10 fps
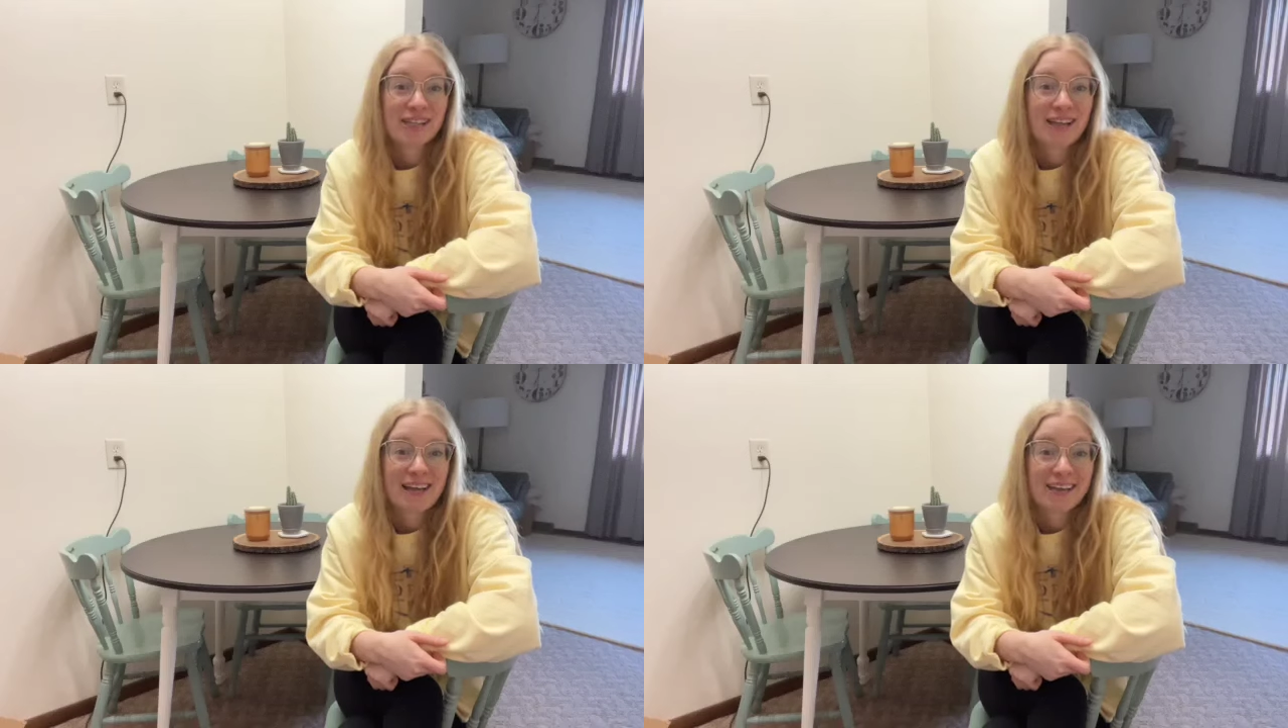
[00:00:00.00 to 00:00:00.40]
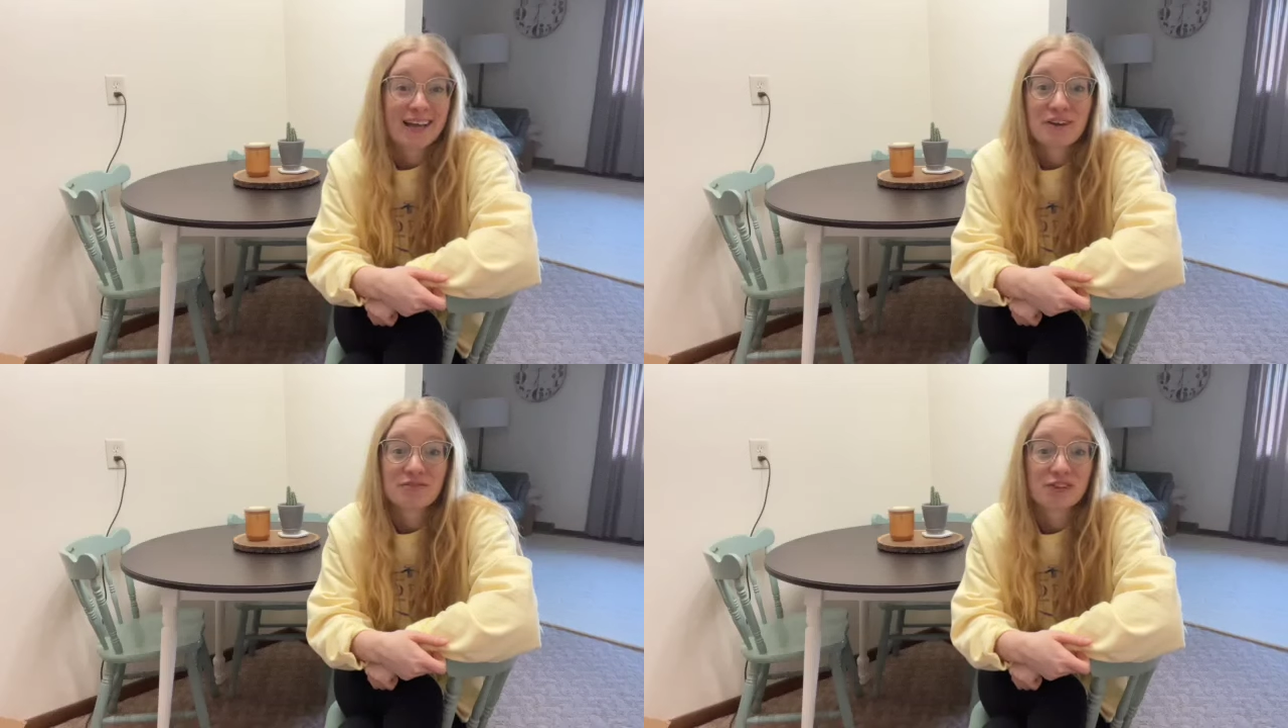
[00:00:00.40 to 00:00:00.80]
like,
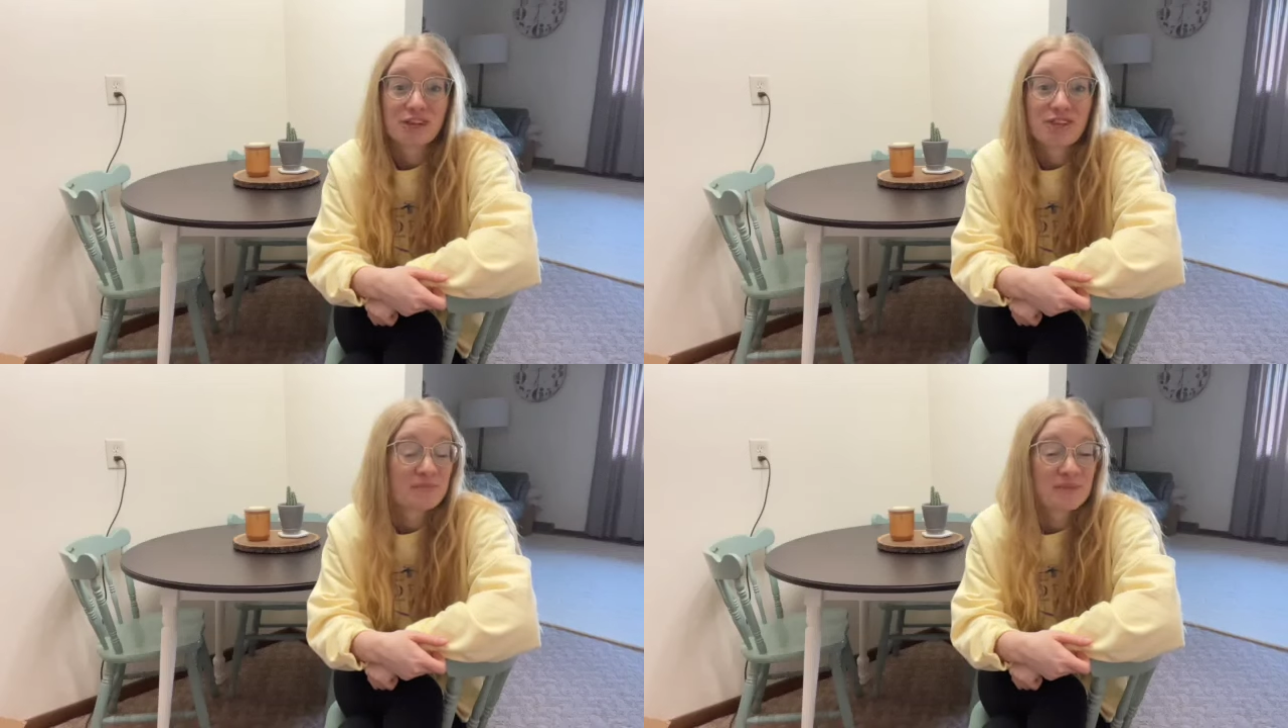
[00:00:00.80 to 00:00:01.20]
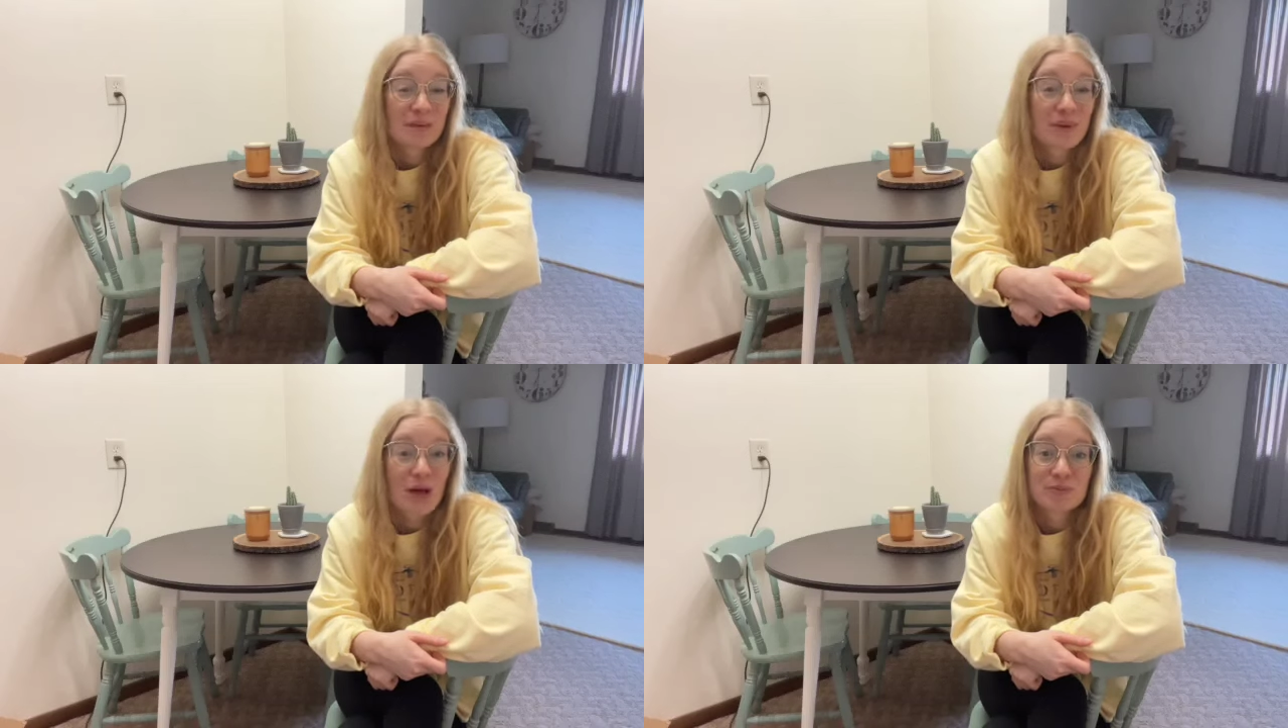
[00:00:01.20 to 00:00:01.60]
every thumbs
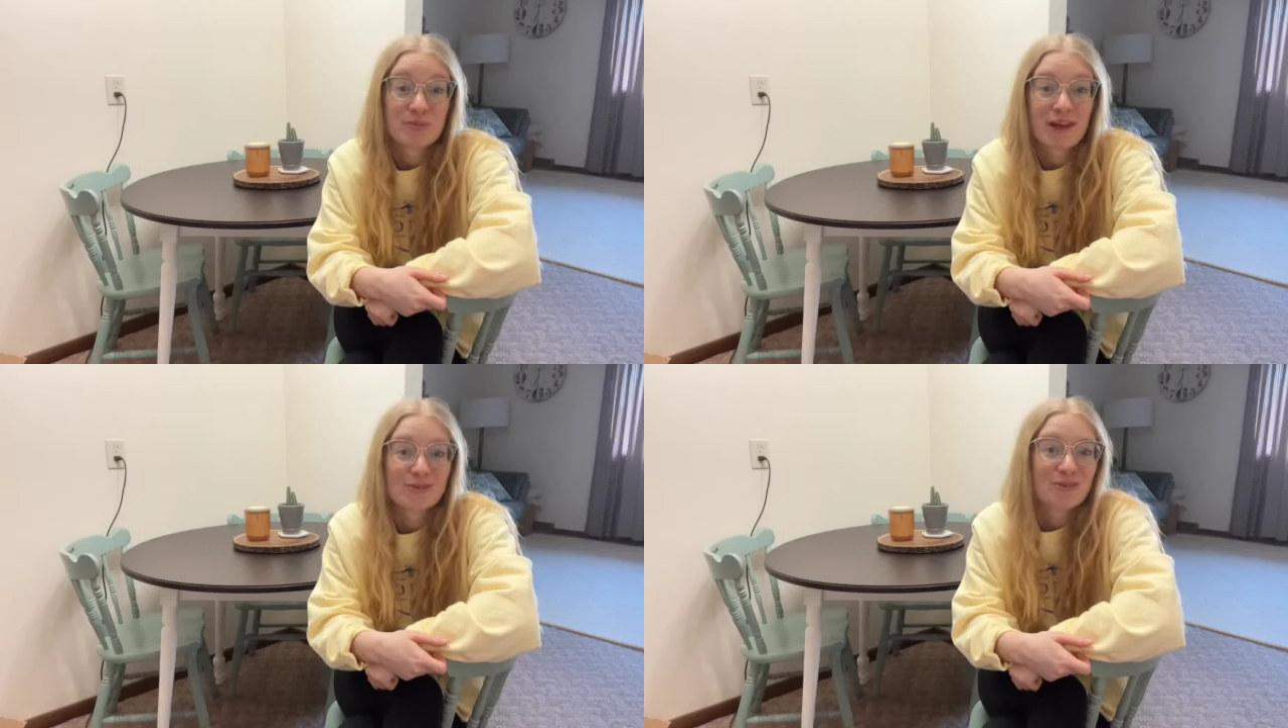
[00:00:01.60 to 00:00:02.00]
up helps me out